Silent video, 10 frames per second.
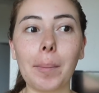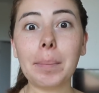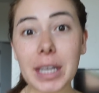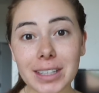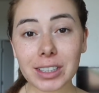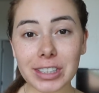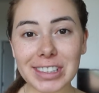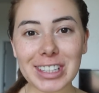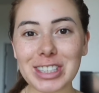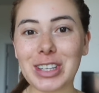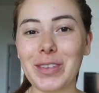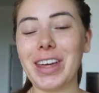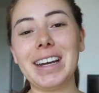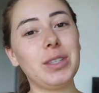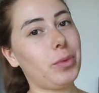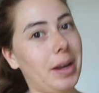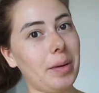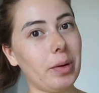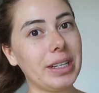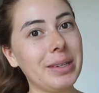peels. So that is what I'm
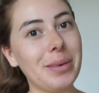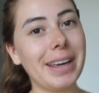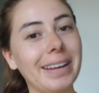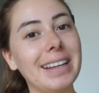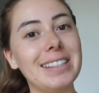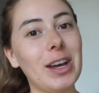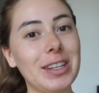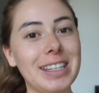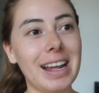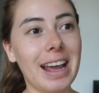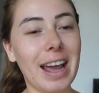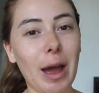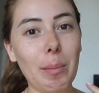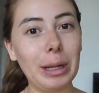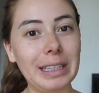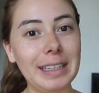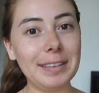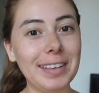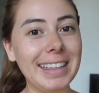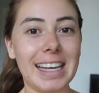going to be getting done today, I
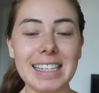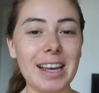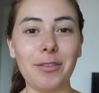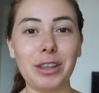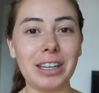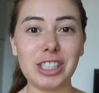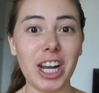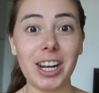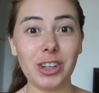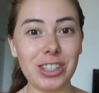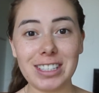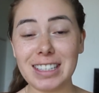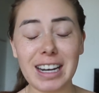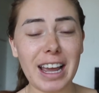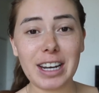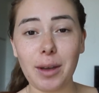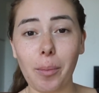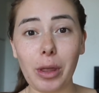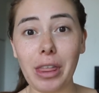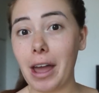believe, unless everything changes and I end
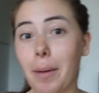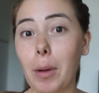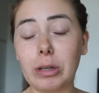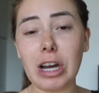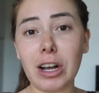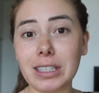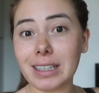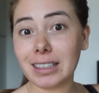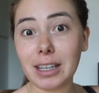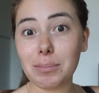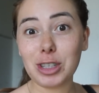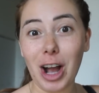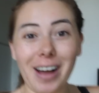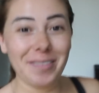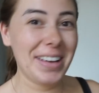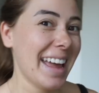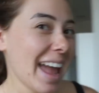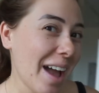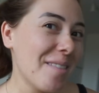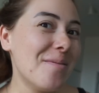up with like Botox and a lip job.
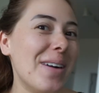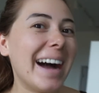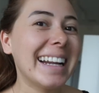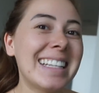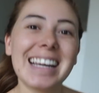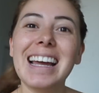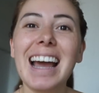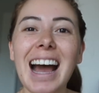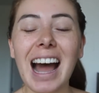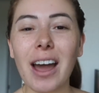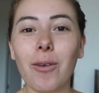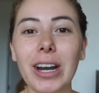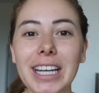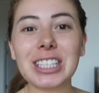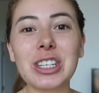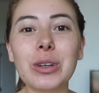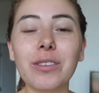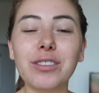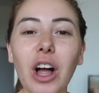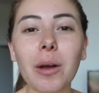But I wanted to
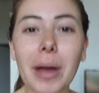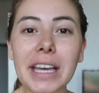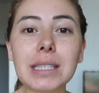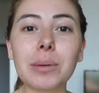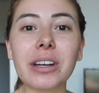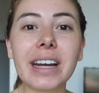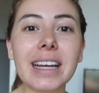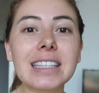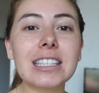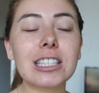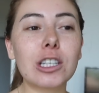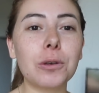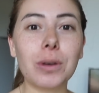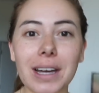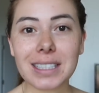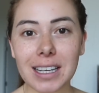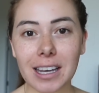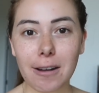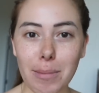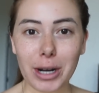vlog my experience so you guys can
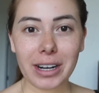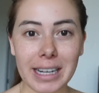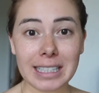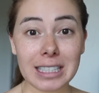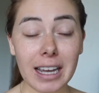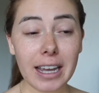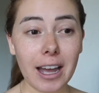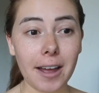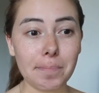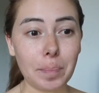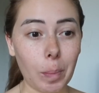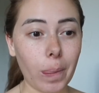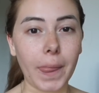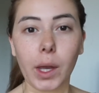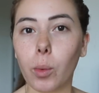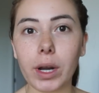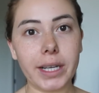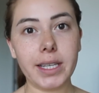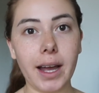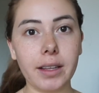get a better insight on what
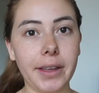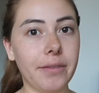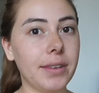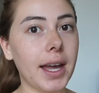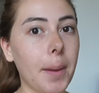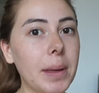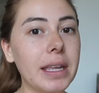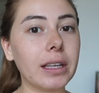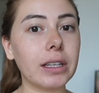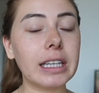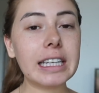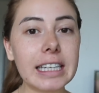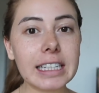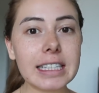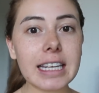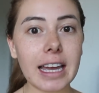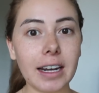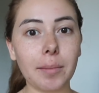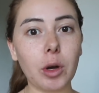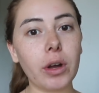exactly a VI peel is, and
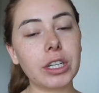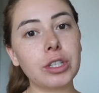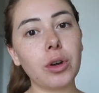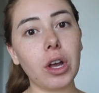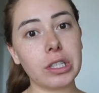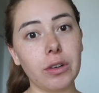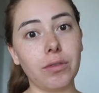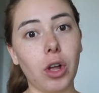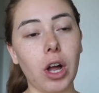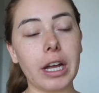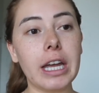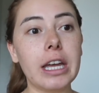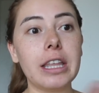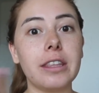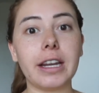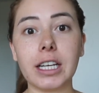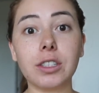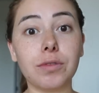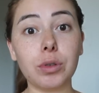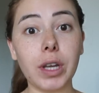I'm going to also vlog the
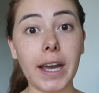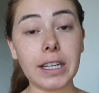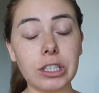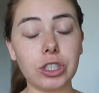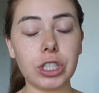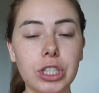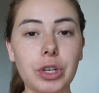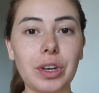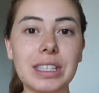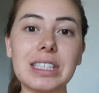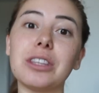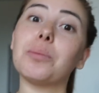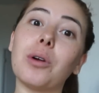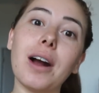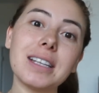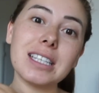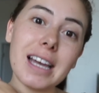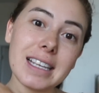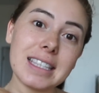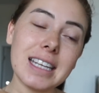next few days just so you can see the
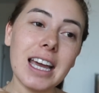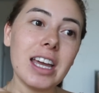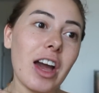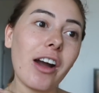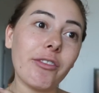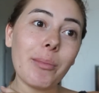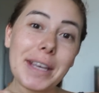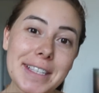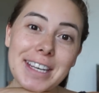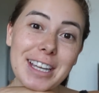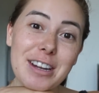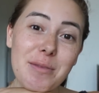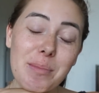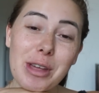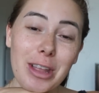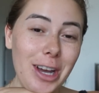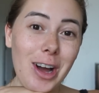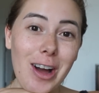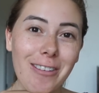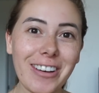process of my skin peeling
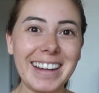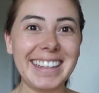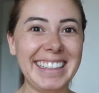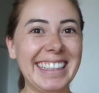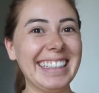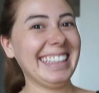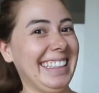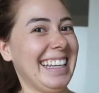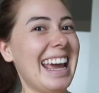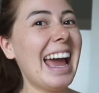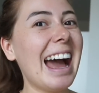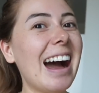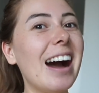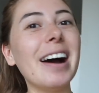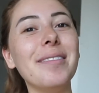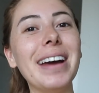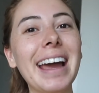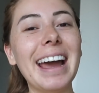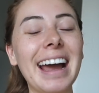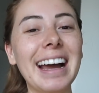off.
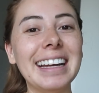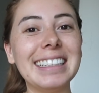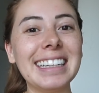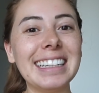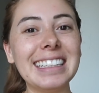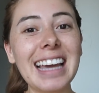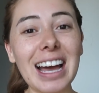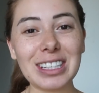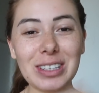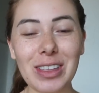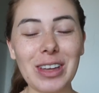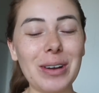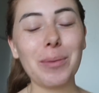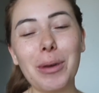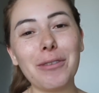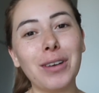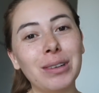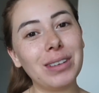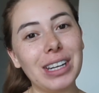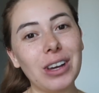And yeah, so I thought it would be a
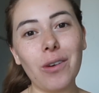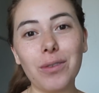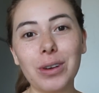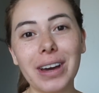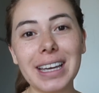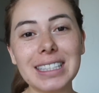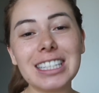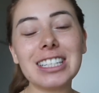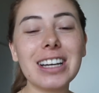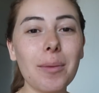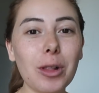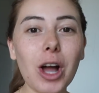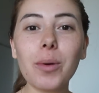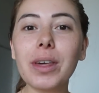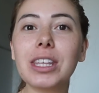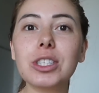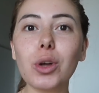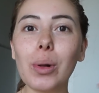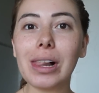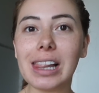fun video for you guys to come along with,
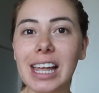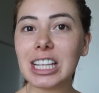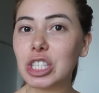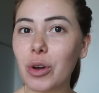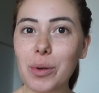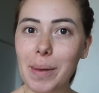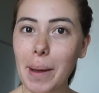so let's go to my